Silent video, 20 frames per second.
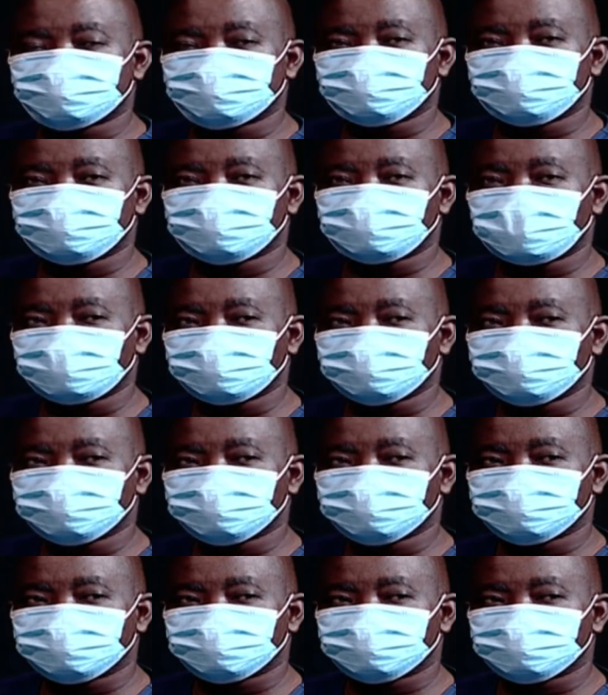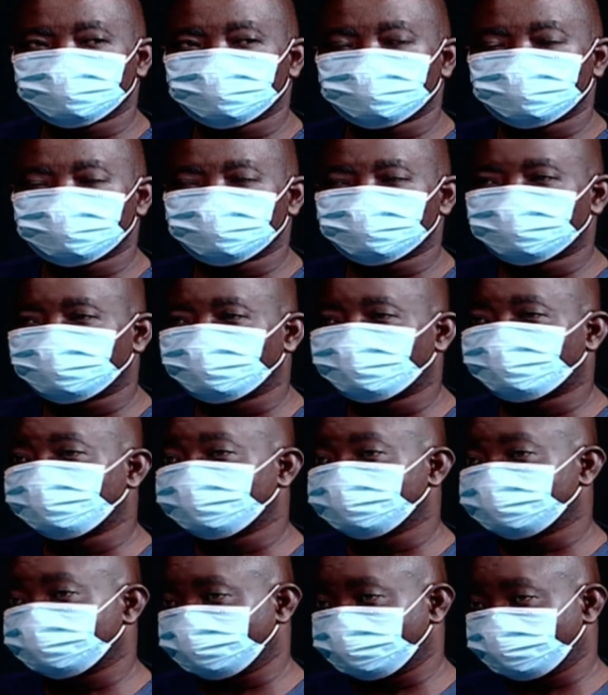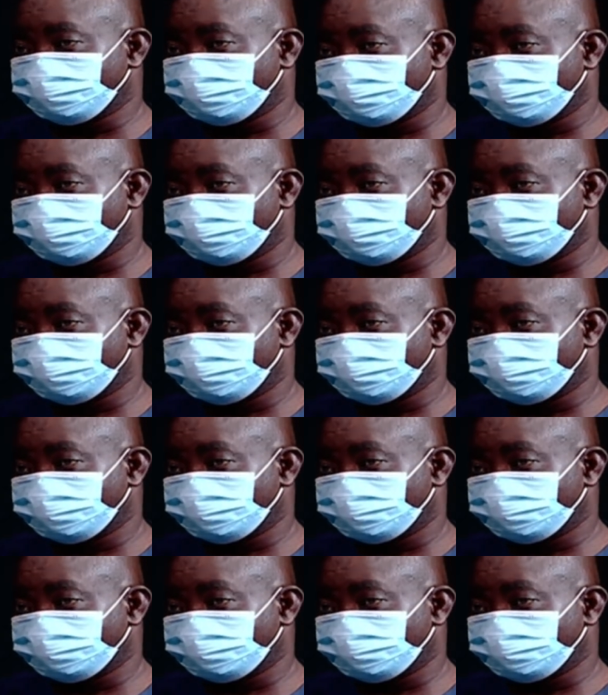be done in three phases.